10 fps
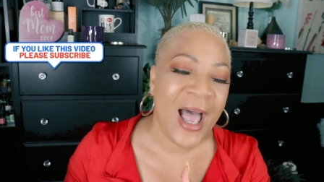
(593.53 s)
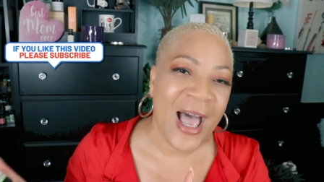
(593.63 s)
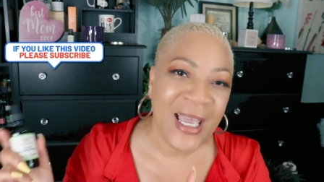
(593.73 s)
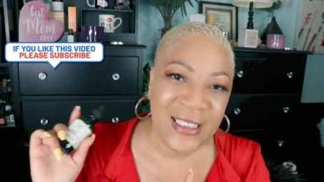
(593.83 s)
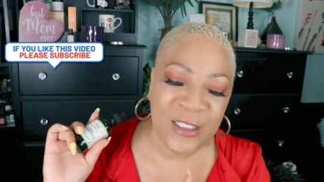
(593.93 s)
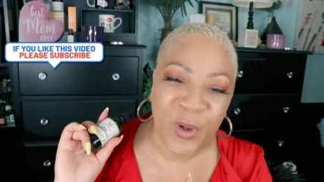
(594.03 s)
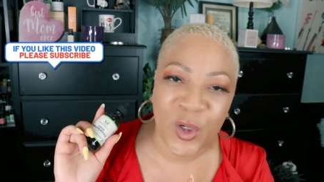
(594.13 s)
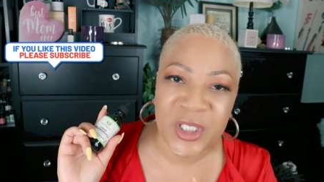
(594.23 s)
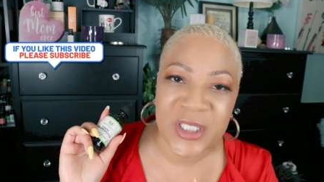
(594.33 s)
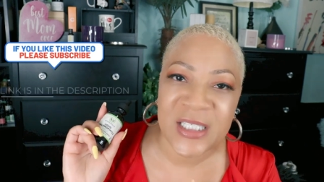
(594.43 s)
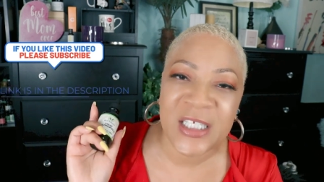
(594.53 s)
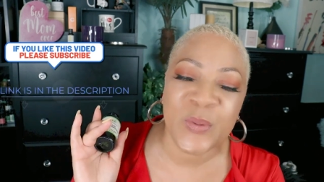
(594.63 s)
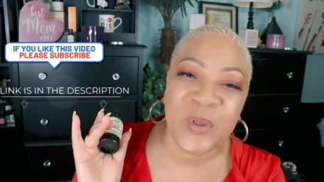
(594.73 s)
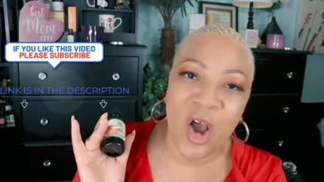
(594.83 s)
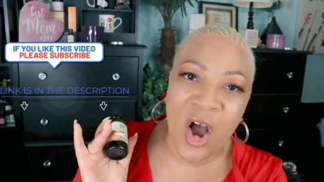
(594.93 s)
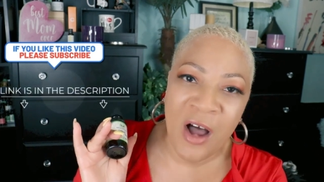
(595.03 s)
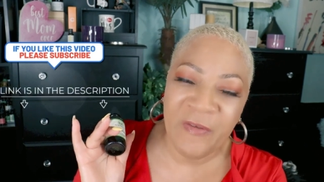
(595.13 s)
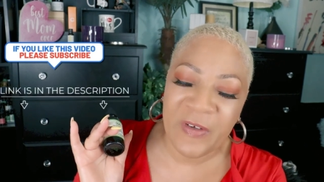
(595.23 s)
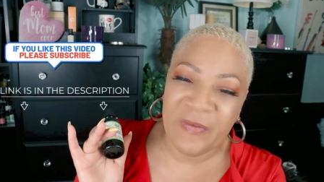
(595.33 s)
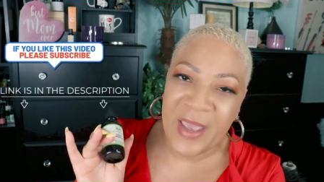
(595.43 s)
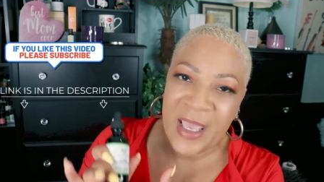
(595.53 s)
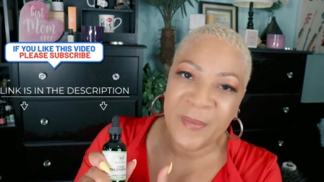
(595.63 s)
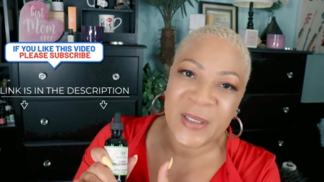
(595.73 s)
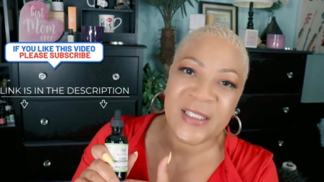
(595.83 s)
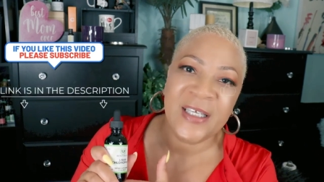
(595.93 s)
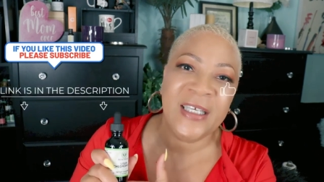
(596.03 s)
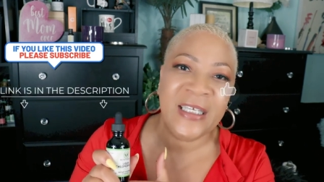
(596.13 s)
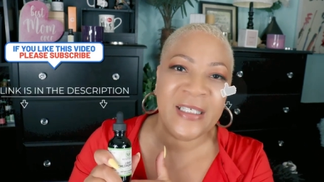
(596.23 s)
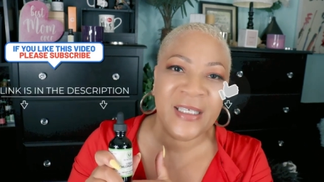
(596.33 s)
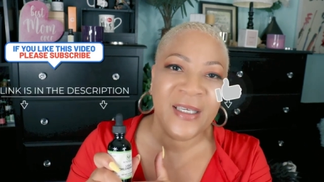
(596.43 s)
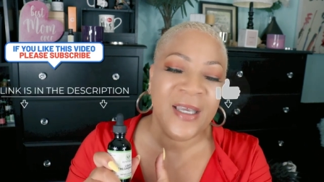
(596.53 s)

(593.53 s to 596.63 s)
I did purchase this one off of Amazon.